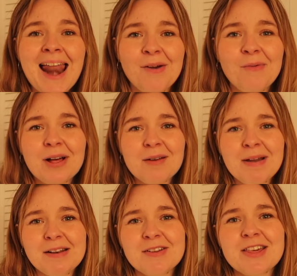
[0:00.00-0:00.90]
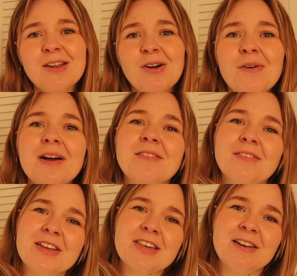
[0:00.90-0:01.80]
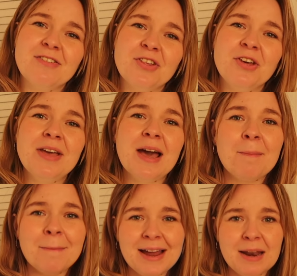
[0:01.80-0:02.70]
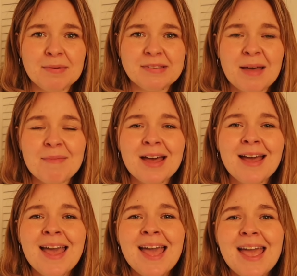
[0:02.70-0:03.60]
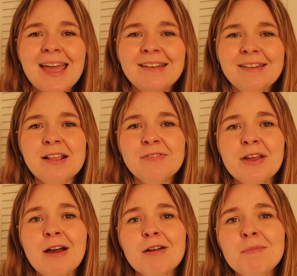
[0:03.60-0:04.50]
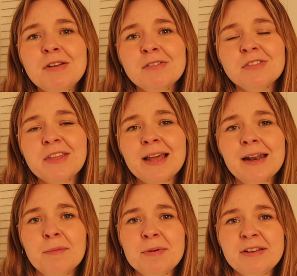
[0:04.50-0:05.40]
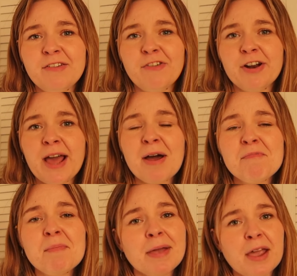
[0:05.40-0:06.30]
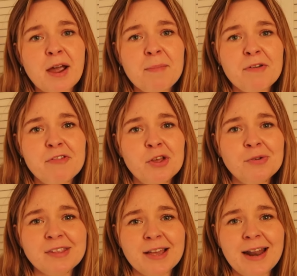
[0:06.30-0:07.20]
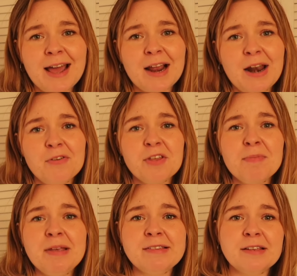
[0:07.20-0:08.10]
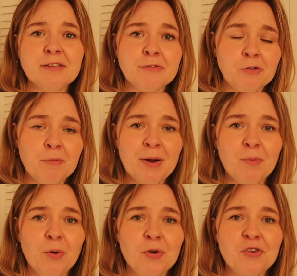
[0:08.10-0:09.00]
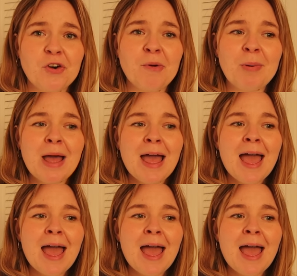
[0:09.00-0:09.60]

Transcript: Hello, welcome back to my channel or welcome to my channel if you're new here. My name is Emma. In today's video I'm going to be doing something a little bit different. I've been picking up a few secondhand clothing pieces for my wardrobe